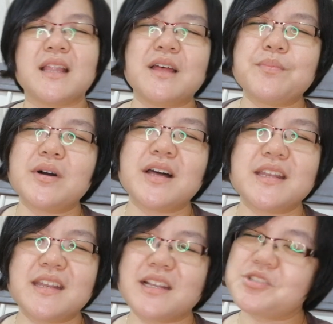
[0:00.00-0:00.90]
I bought
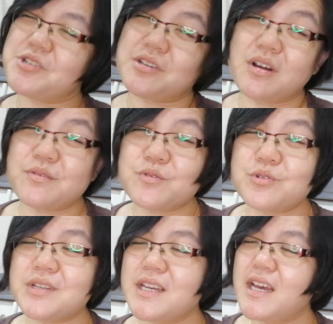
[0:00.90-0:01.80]
extra dog
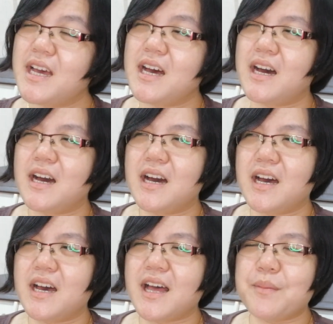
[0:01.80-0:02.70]
food.
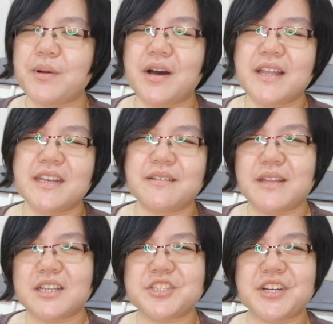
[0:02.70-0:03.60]
I bought
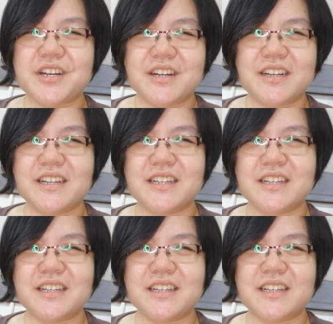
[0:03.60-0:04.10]
extra